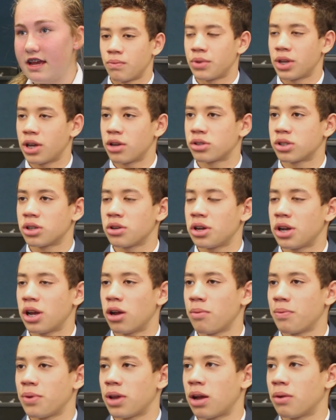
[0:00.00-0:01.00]
They also
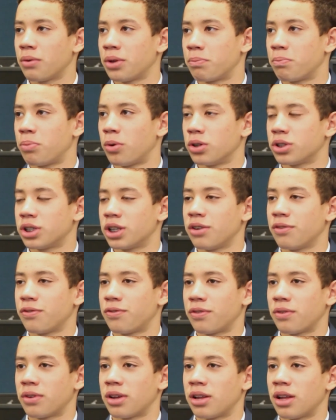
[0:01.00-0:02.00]
help you out with
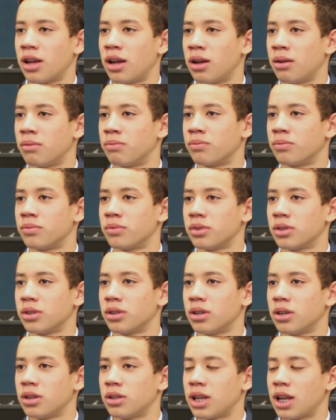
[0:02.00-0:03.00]
positive.
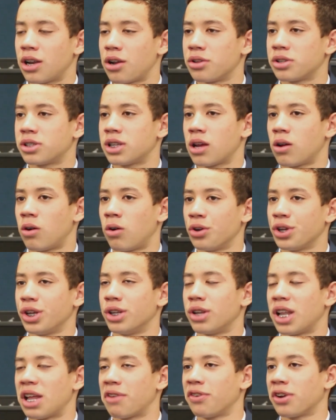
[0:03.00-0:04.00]
They don't say, oh, you're
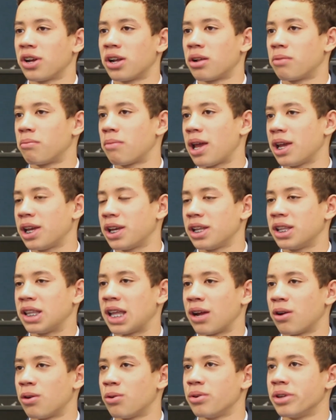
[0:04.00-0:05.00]
never going to make it.
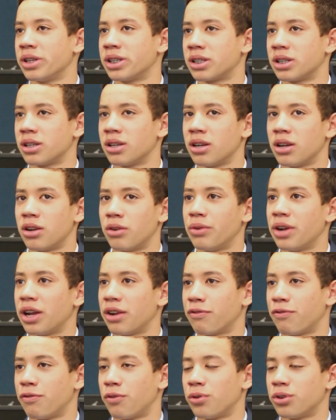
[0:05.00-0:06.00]
They always
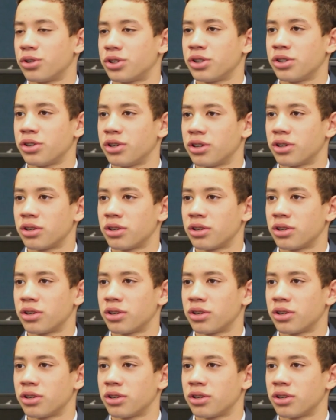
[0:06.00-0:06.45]
reinforce you.